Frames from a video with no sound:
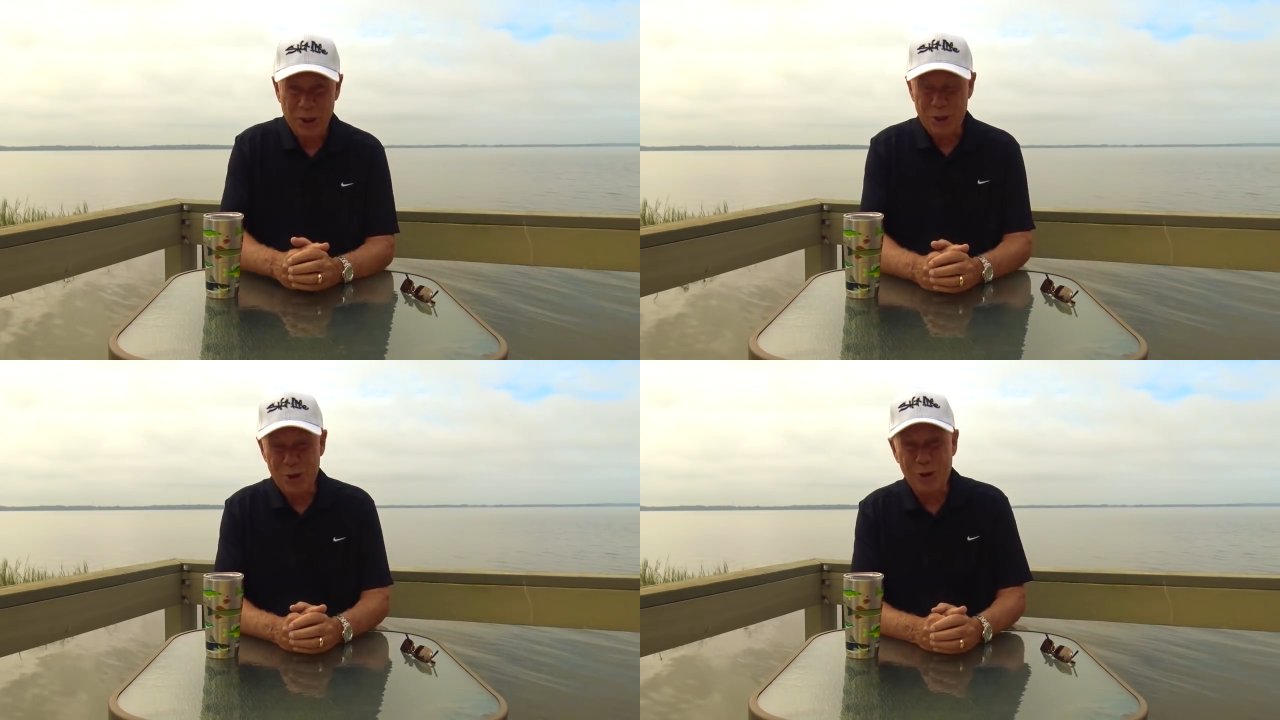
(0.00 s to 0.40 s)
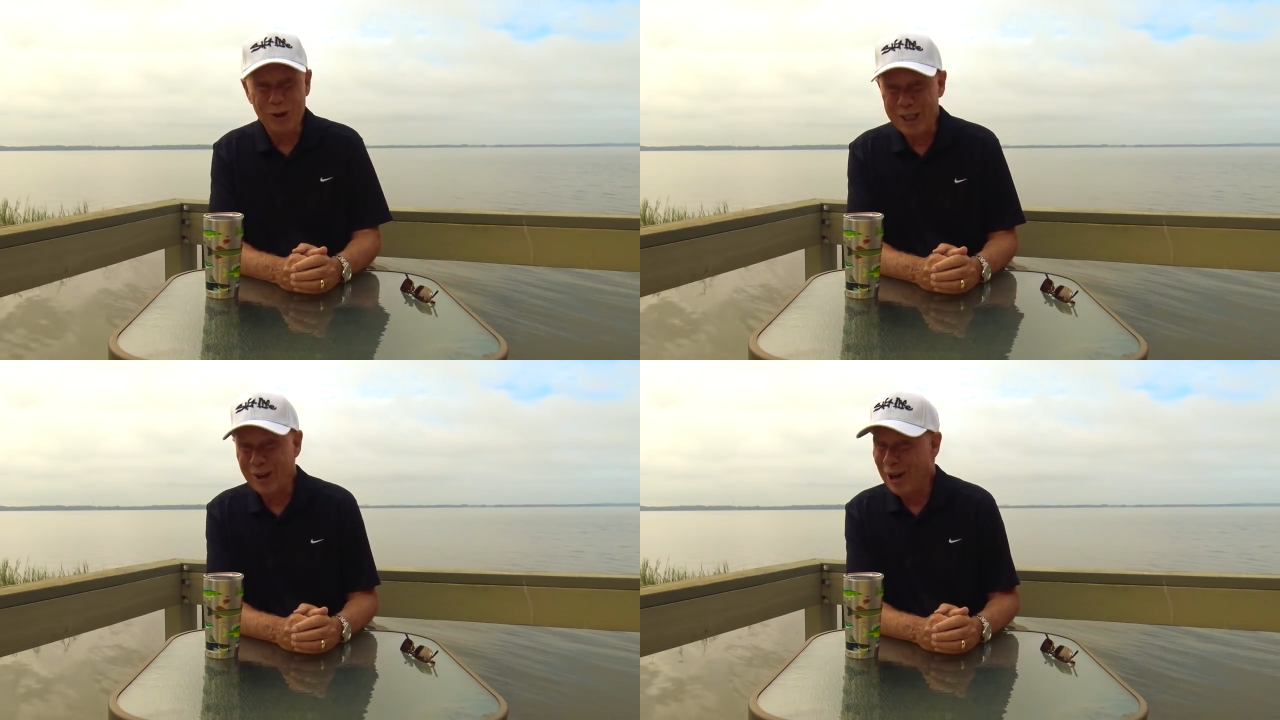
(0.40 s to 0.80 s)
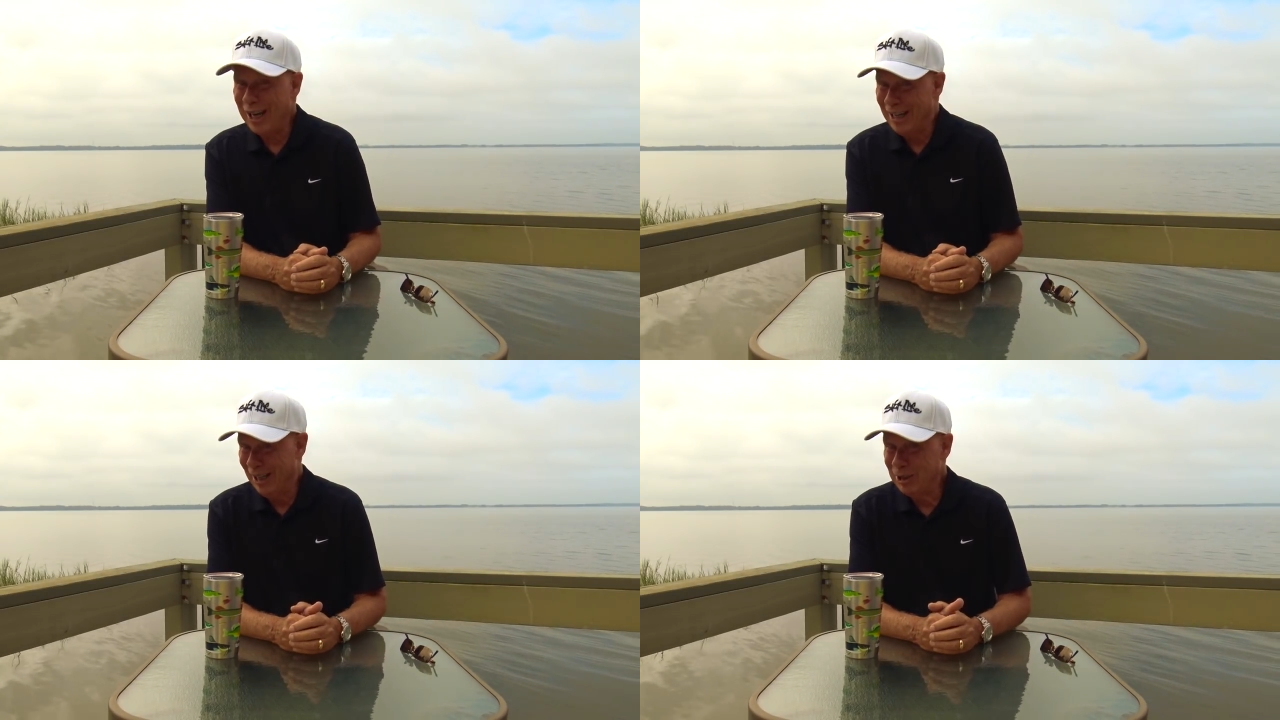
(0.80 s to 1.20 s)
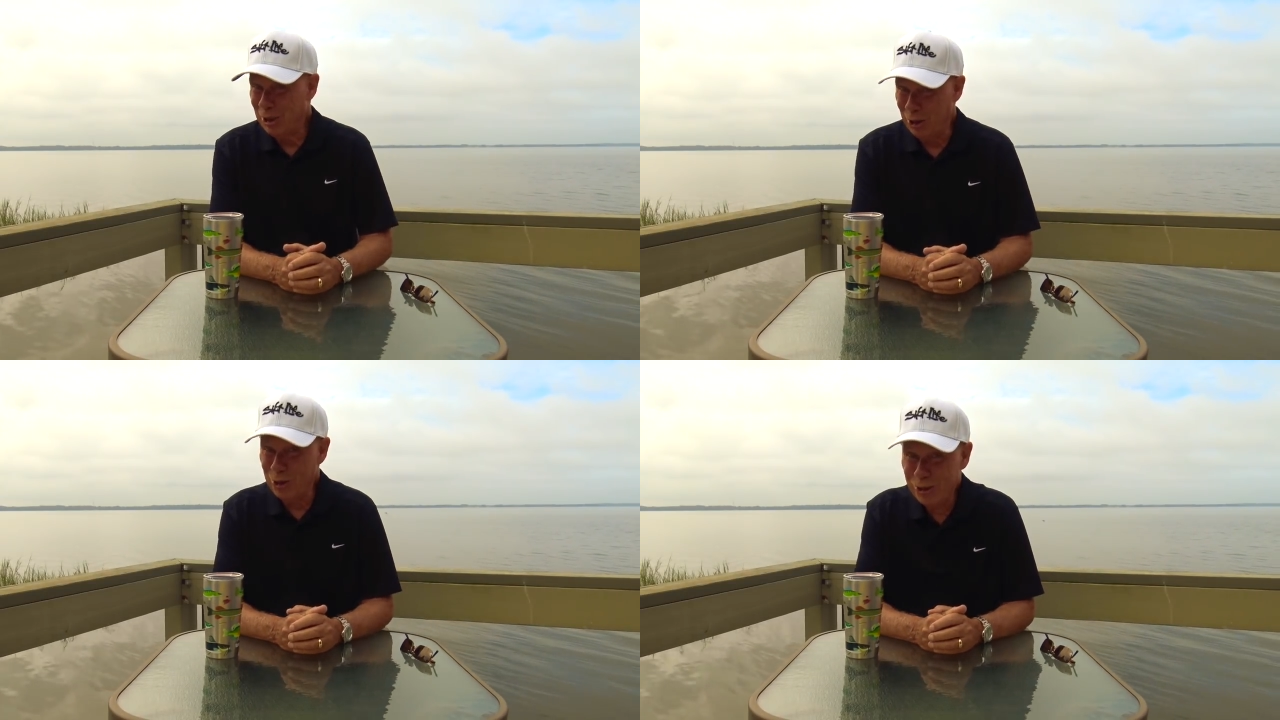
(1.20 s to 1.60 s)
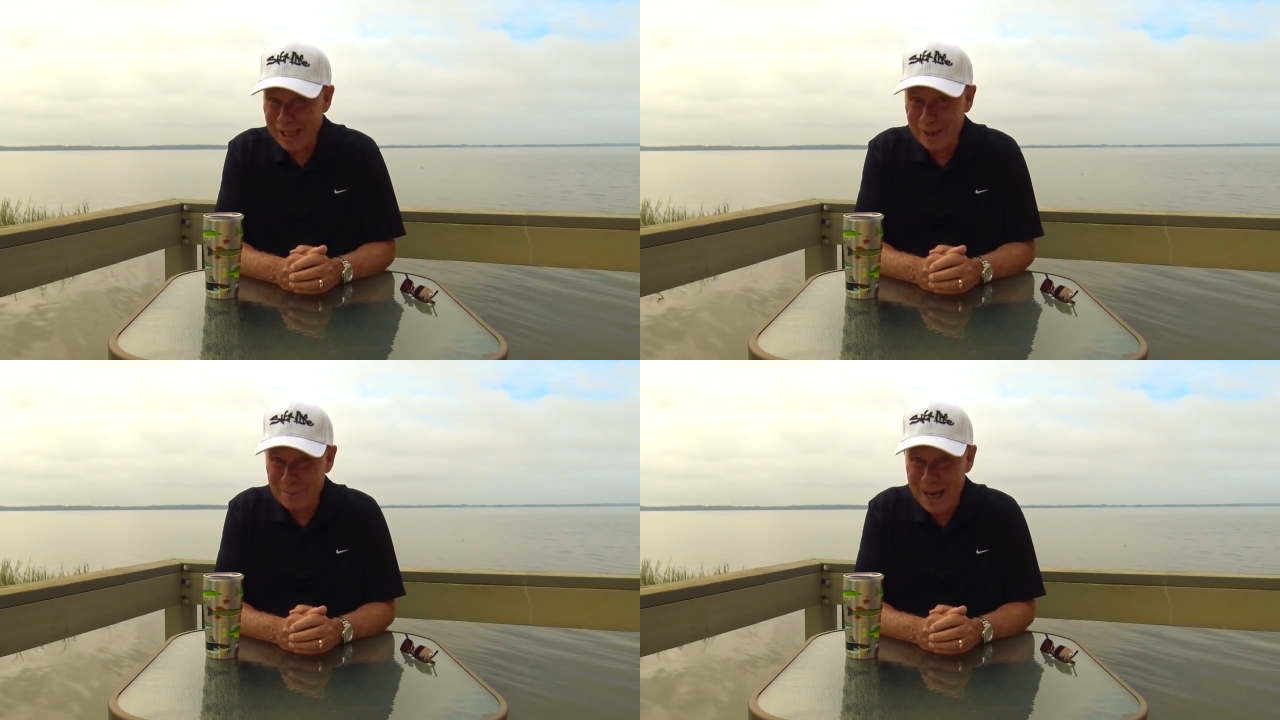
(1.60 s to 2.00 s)
You only caught 2
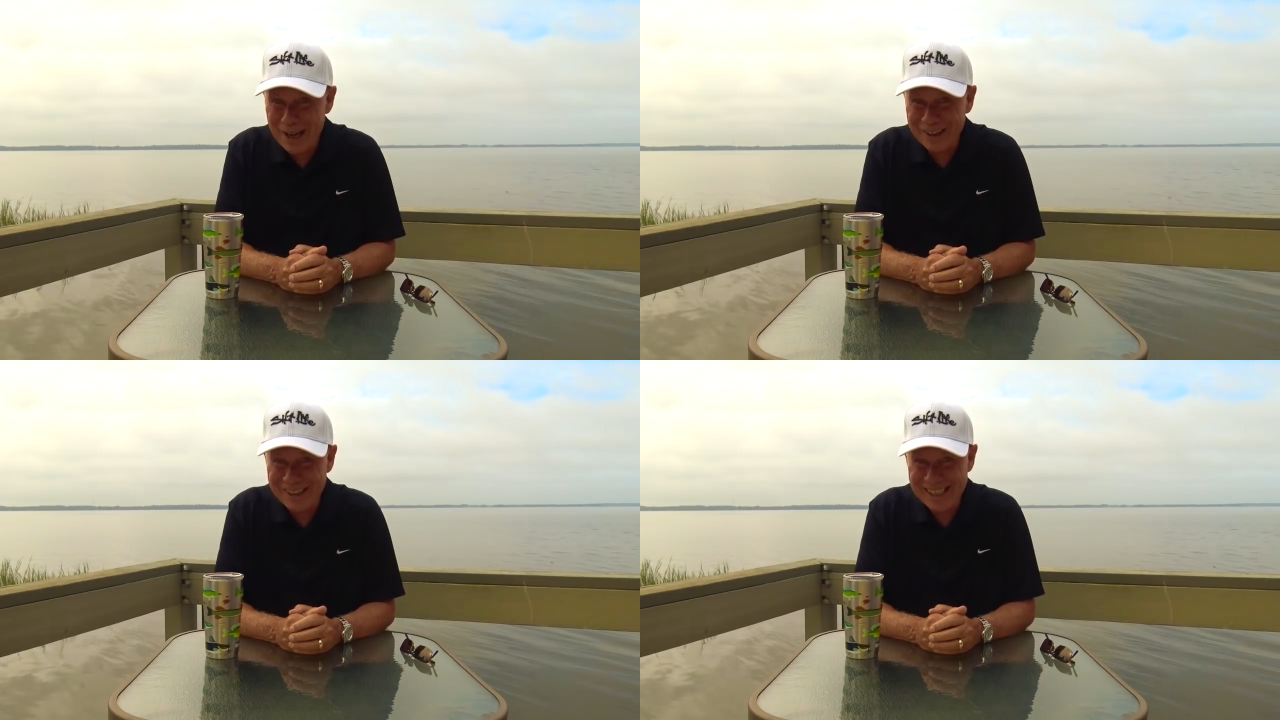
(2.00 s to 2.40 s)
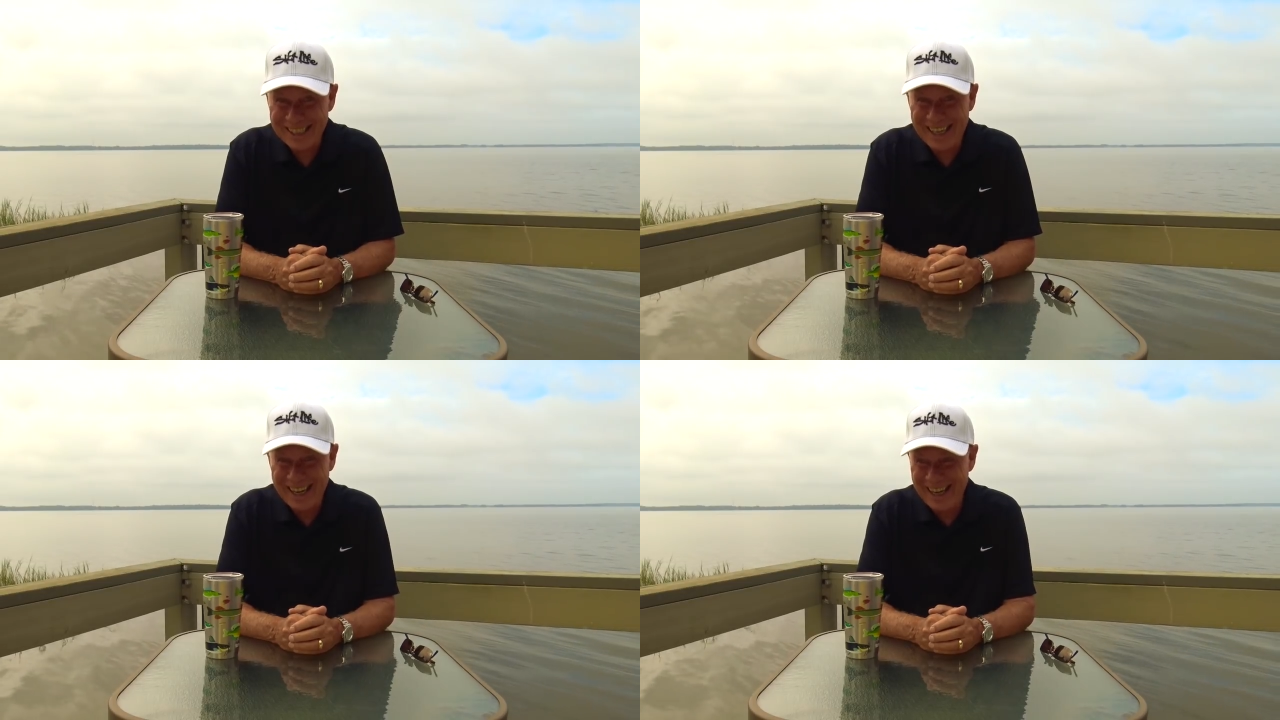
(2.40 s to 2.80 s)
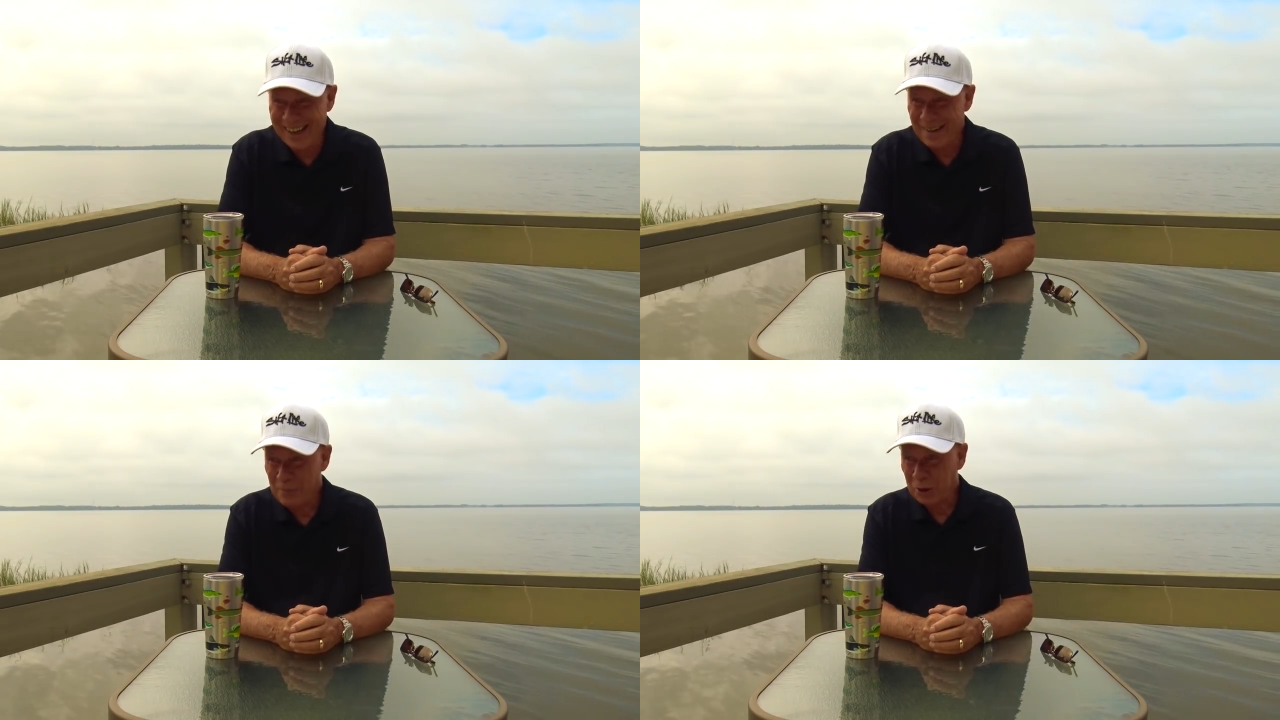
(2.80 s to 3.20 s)
10-pounders today